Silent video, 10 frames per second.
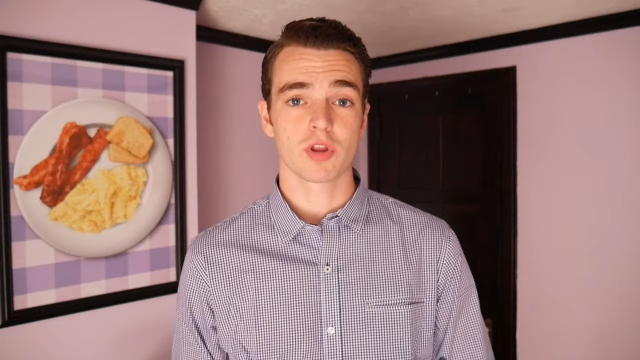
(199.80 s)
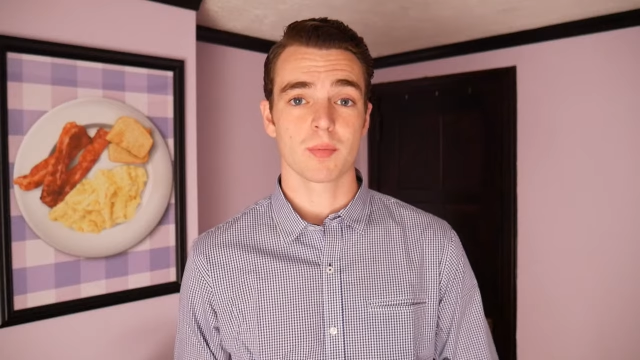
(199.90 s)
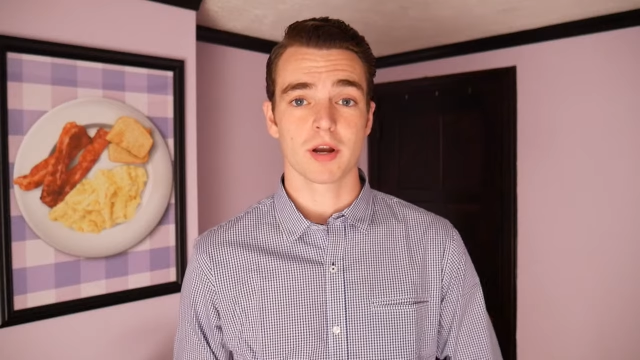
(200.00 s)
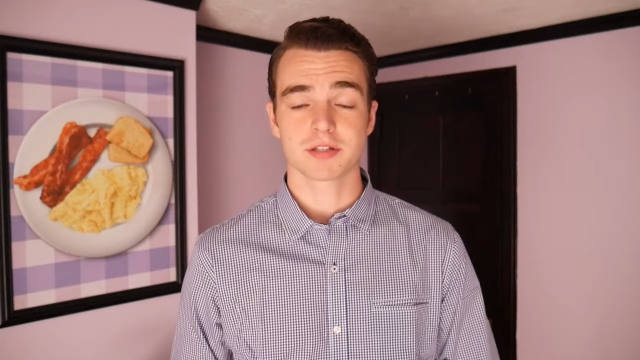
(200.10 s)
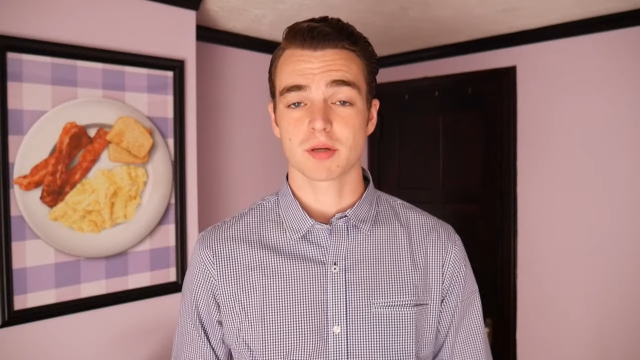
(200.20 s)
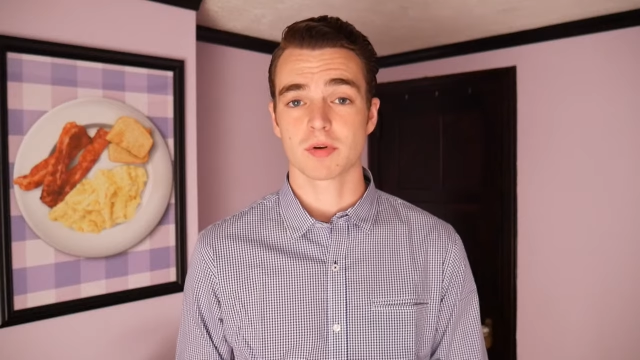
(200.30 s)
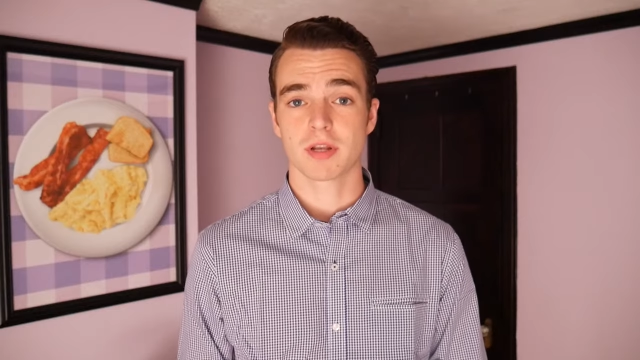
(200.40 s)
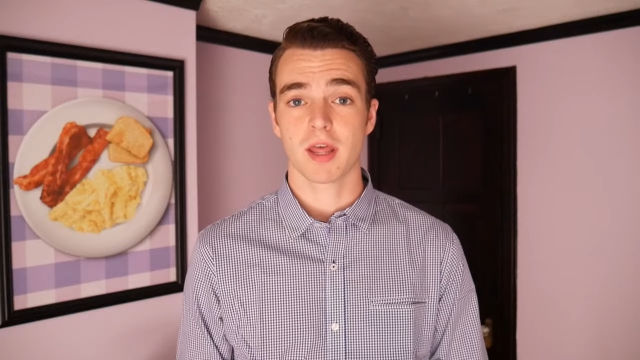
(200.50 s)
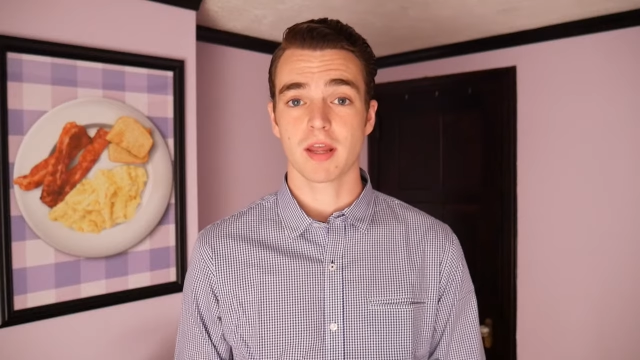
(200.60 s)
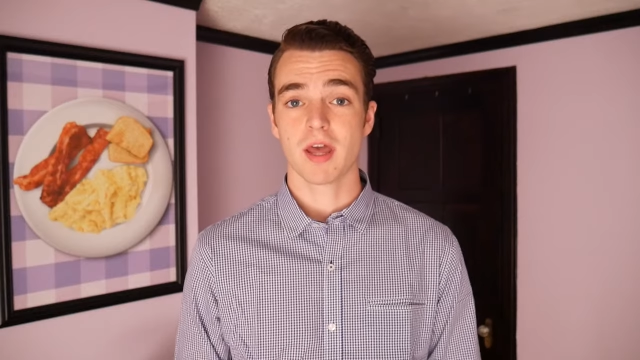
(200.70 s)
them on a summer
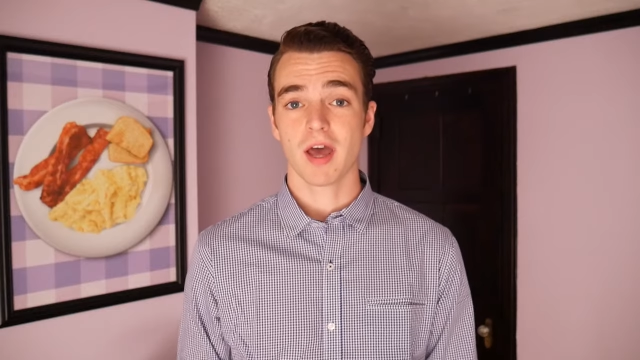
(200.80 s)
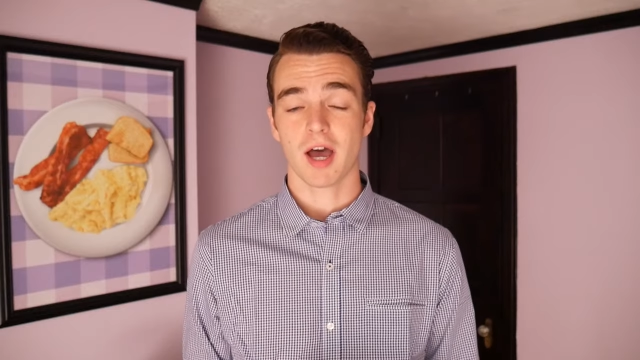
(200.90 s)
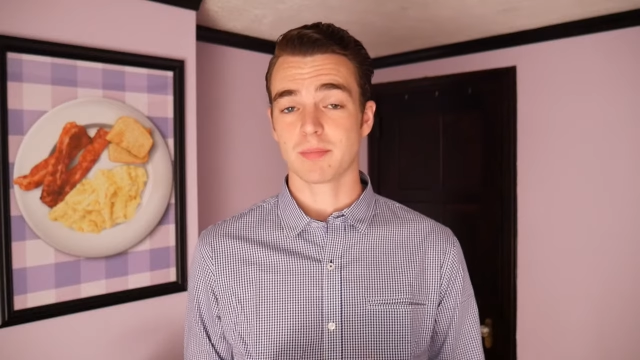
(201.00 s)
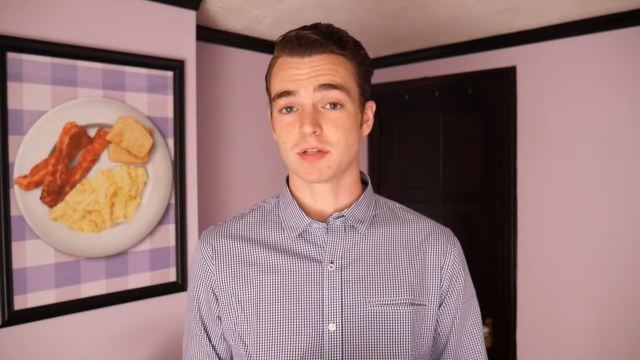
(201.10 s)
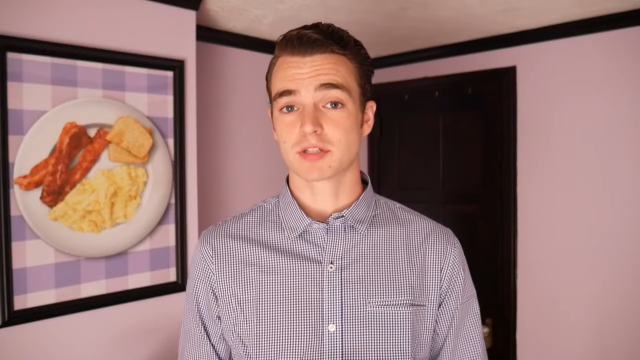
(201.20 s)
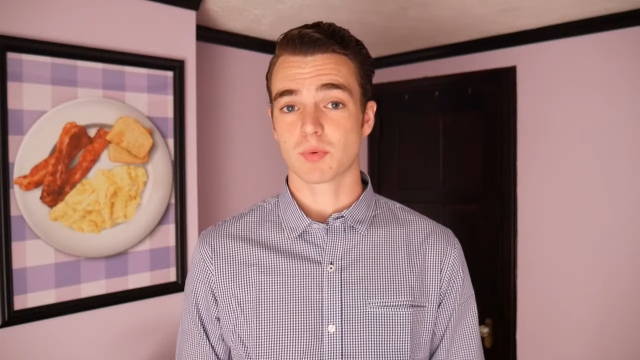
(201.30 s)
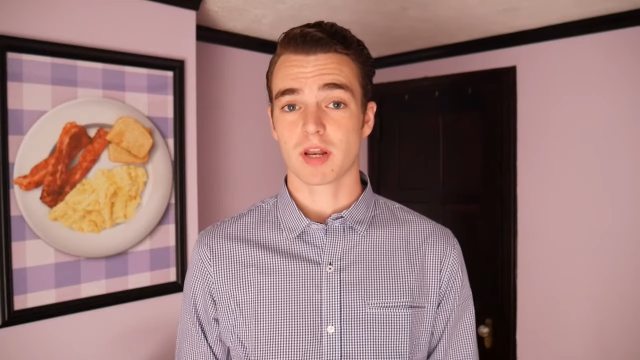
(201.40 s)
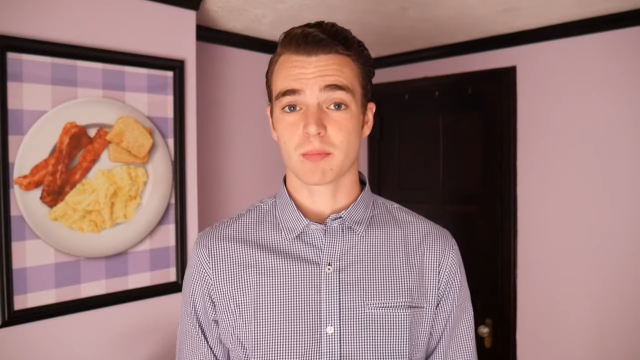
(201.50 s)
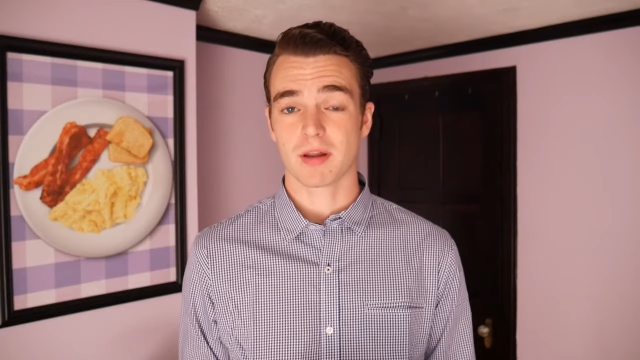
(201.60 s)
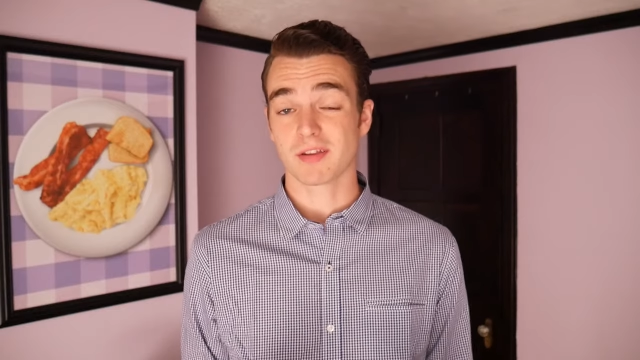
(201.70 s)
day, I'd be
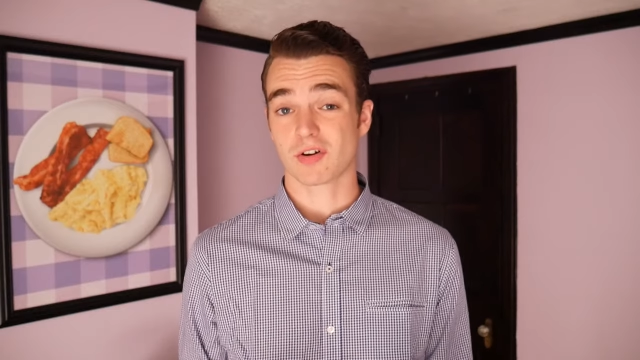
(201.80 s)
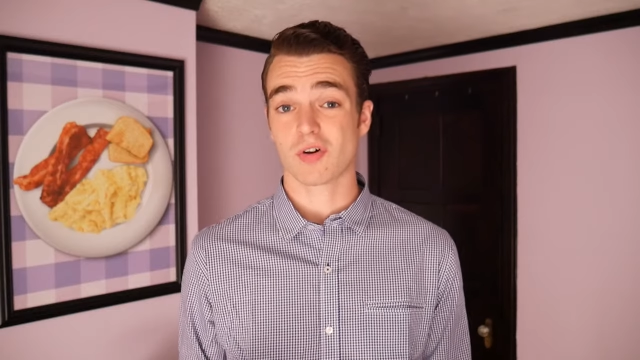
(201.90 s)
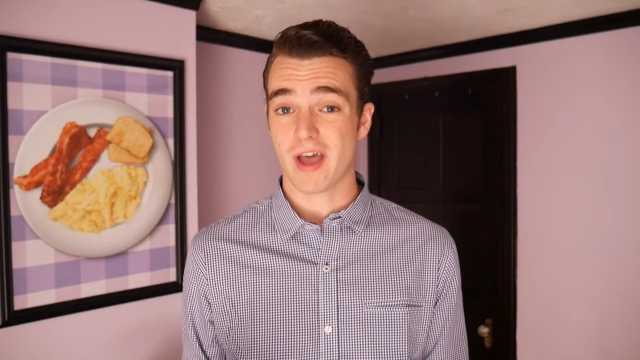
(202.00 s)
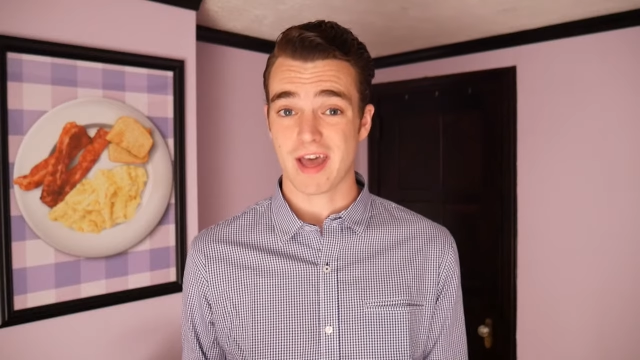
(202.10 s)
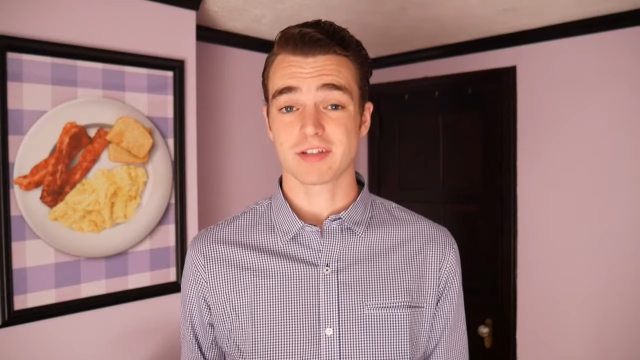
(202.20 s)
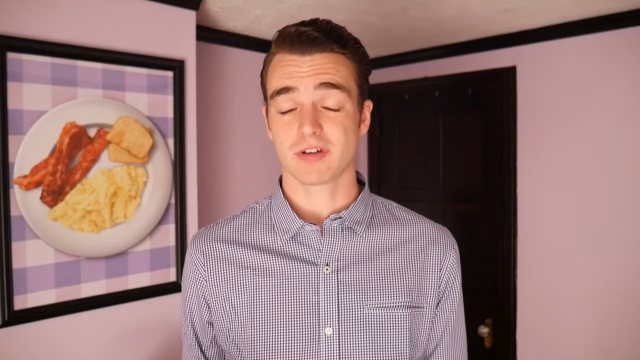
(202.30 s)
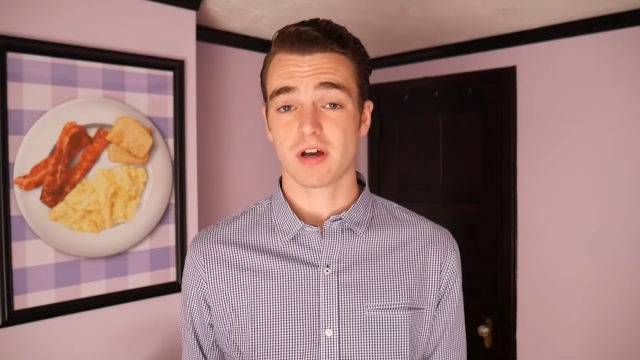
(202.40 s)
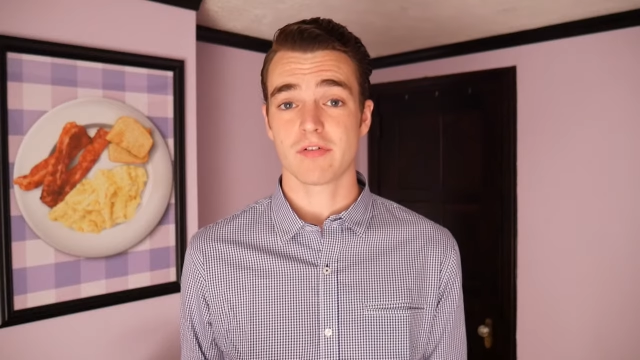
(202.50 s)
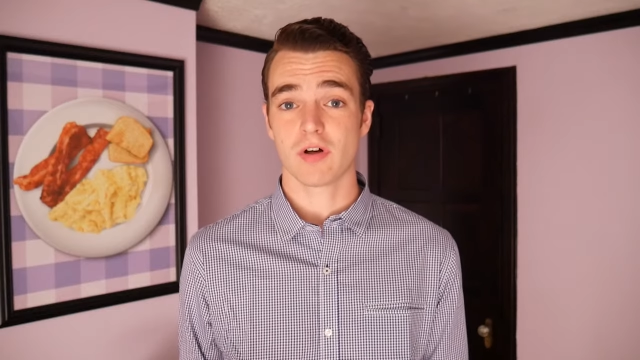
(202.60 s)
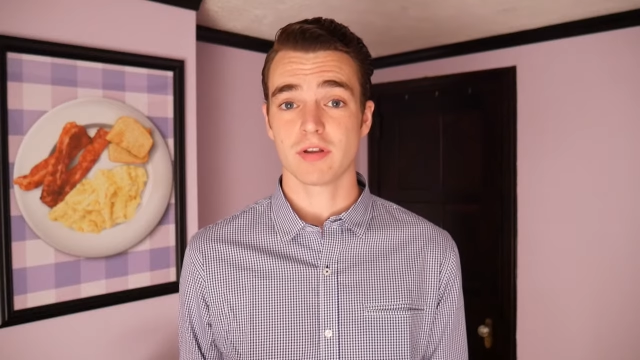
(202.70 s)
sweating my literal ass
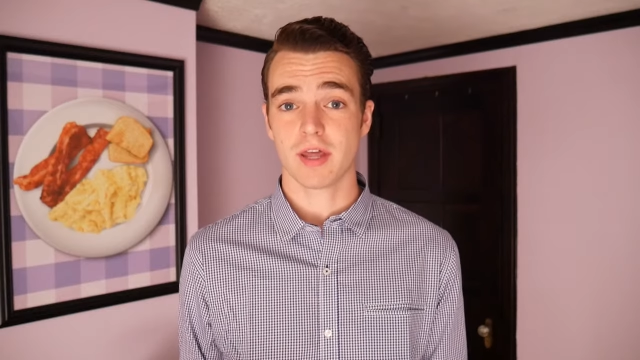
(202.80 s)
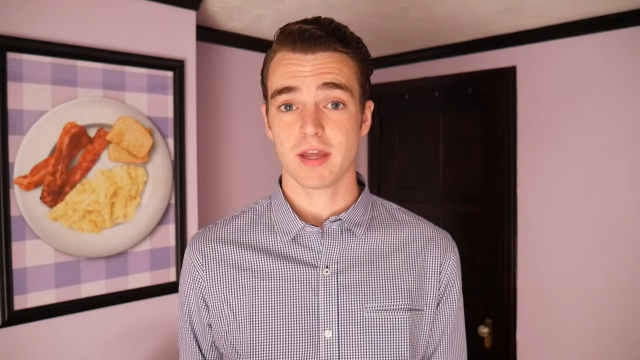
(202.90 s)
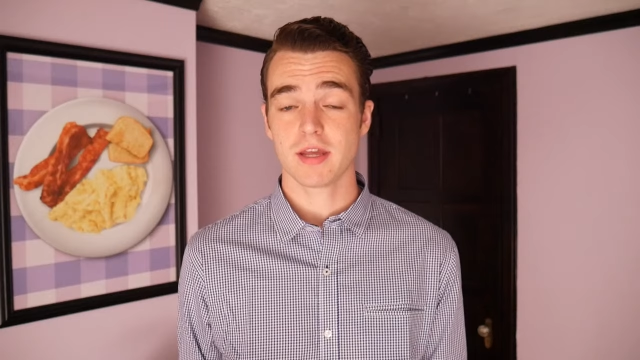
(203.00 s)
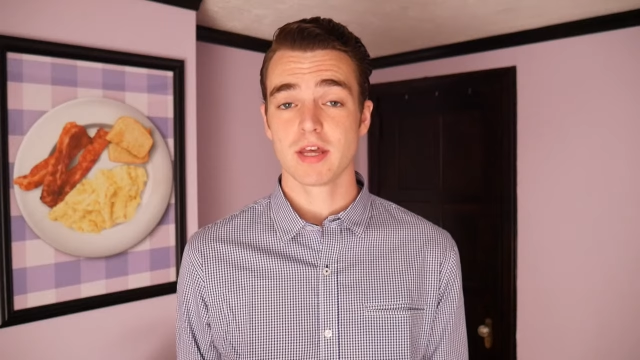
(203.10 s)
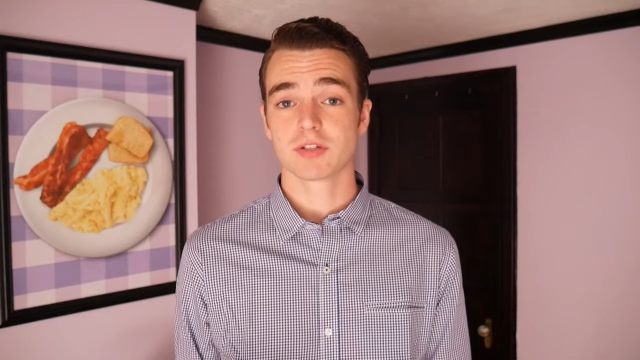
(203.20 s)
off all day.